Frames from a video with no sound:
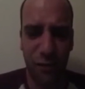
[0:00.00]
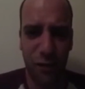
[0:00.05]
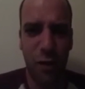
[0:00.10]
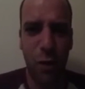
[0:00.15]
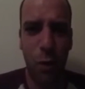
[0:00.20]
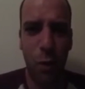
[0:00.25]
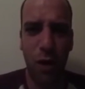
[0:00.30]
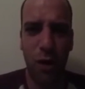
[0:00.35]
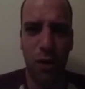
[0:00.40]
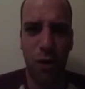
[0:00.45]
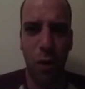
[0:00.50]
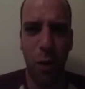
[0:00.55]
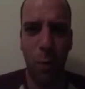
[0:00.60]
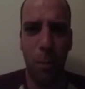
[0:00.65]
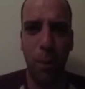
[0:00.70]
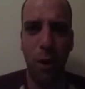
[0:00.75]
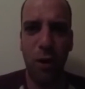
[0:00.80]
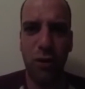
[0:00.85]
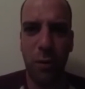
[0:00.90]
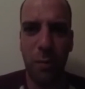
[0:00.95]
If you want your
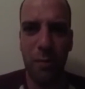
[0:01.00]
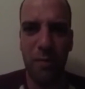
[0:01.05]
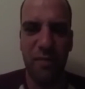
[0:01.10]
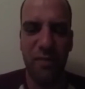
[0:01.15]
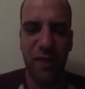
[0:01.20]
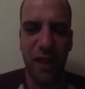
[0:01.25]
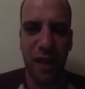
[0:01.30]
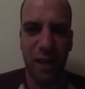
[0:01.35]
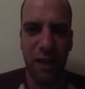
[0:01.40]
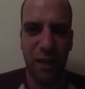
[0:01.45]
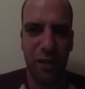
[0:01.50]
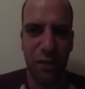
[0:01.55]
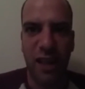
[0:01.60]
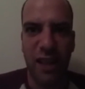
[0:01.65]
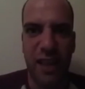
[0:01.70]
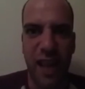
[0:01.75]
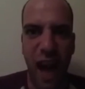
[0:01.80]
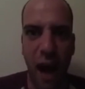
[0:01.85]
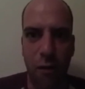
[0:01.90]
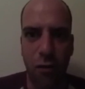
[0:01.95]
bottom finger,
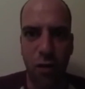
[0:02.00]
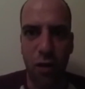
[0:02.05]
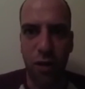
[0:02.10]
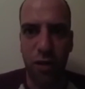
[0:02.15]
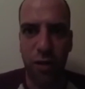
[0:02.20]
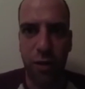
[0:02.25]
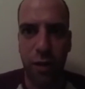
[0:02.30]
Gareth,